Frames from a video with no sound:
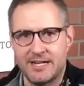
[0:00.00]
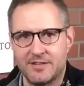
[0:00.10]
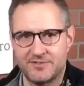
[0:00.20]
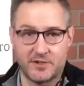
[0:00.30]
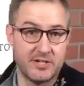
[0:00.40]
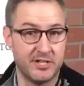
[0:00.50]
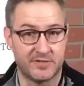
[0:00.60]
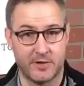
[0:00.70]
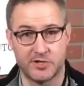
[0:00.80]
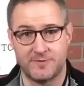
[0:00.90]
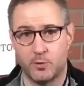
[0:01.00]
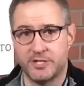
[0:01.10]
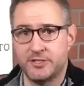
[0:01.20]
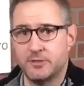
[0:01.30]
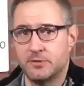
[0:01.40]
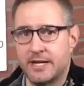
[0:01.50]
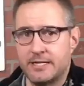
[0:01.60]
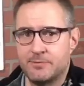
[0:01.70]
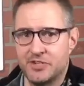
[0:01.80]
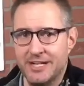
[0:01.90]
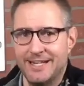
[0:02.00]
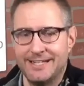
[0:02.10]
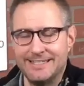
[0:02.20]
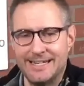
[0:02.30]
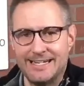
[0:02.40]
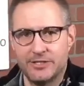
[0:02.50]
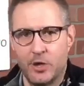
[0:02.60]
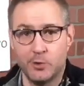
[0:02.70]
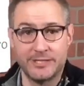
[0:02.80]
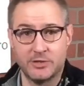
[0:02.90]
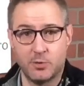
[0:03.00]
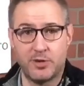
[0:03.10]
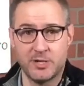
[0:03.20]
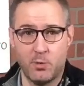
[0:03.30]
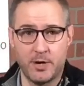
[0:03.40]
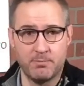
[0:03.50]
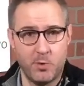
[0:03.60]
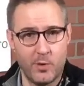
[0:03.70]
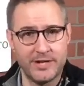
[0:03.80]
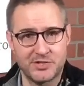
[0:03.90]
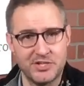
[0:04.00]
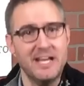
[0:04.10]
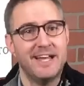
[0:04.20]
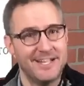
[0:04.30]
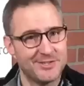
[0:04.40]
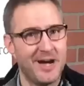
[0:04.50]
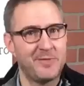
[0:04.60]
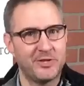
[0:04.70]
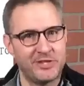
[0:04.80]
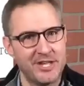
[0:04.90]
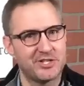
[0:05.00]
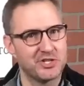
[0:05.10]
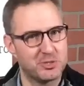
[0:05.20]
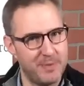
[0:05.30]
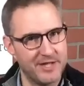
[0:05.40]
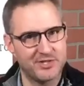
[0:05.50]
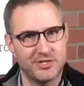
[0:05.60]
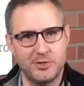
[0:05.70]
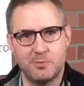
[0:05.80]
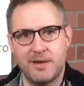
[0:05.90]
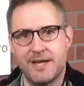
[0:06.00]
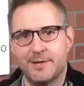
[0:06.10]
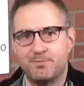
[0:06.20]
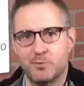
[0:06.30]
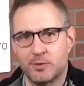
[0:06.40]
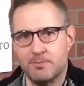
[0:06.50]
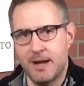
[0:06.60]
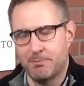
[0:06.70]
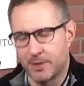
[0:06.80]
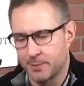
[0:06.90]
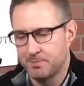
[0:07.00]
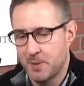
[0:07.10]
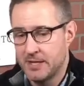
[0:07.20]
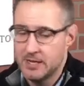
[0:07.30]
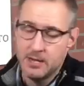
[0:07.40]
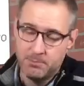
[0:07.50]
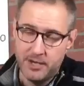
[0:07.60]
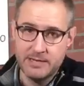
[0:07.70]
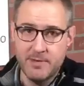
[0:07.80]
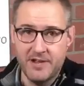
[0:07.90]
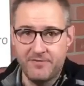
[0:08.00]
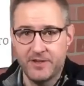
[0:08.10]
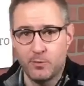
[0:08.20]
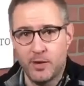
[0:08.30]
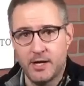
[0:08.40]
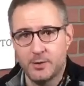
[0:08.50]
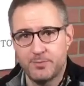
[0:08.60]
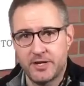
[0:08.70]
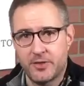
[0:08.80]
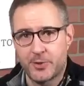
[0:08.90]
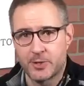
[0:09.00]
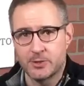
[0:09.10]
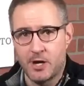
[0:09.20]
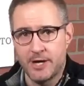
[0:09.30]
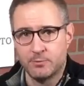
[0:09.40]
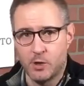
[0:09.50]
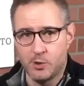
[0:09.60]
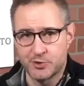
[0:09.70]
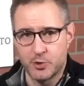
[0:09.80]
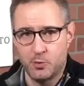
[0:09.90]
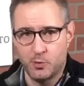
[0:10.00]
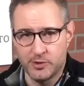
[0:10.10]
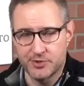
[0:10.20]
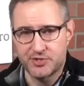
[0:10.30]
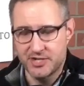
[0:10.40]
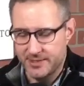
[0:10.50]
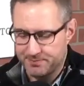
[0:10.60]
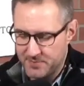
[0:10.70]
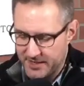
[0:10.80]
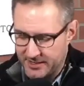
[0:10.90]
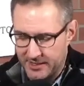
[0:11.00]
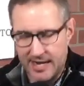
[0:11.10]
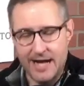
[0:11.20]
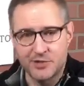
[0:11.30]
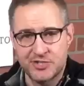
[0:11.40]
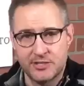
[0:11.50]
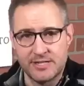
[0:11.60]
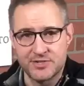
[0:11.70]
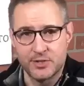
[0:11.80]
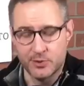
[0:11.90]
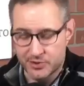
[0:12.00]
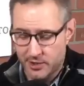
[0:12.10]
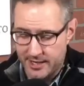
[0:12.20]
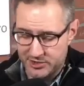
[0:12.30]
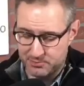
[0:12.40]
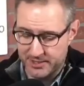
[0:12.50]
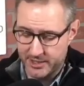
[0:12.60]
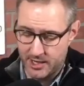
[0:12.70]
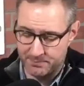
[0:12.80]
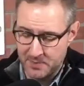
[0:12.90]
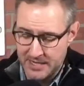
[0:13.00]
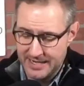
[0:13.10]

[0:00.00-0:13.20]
In his first 42 games, he had only 21 points. He's not the Jason Spezza you may remember, but he may fit well in a third-line role. So we'll see how serious those talks become.